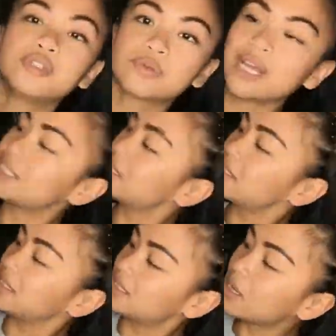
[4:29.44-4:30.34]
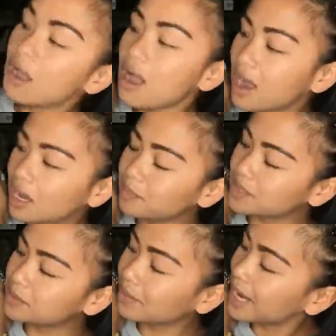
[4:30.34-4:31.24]
dressy top.
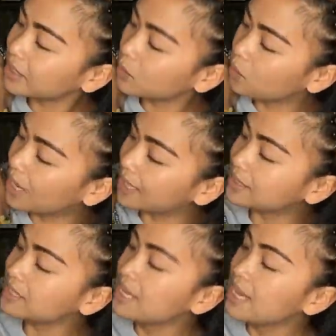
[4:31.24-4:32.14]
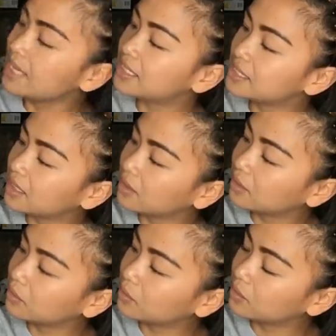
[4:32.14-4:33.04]
It's black and white, has
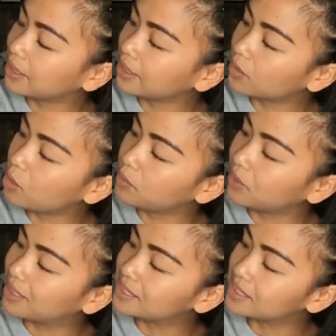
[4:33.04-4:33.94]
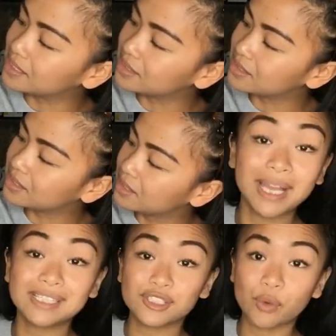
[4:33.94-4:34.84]
little like opalescent
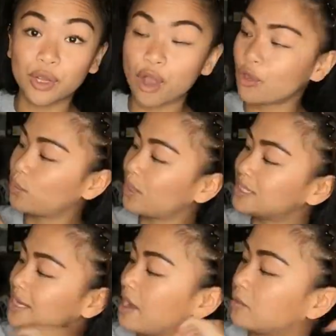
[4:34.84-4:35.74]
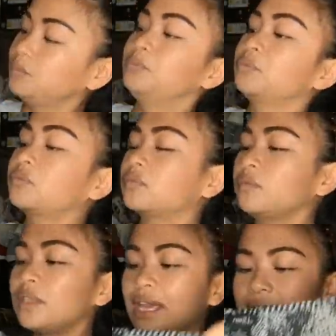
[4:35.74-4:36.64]
buttons going all the way down,
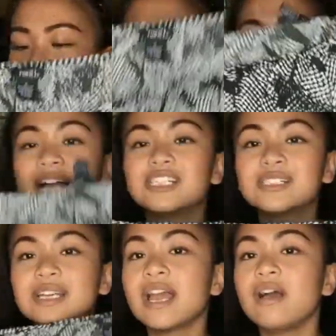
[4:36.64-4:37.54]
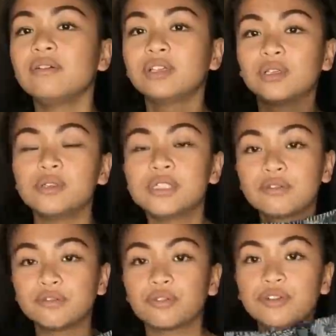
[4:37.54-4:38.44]
and I just like how loose
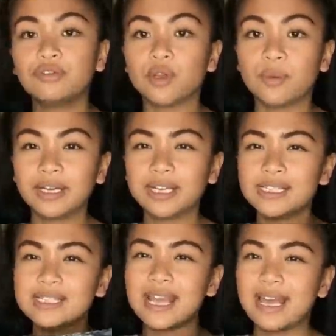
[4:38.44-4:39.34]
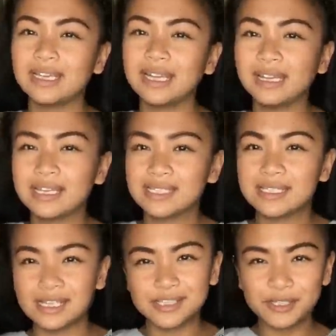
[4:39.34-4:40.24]
and free flowing it is, yet it like
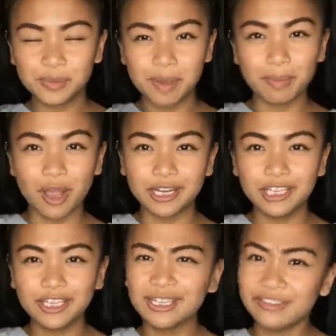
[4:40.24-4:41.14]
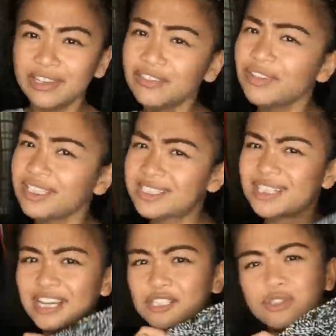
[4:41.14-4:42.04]
sticks to my body good, even if it is
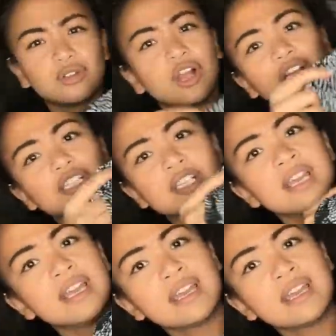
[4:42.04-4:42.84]
an extra large.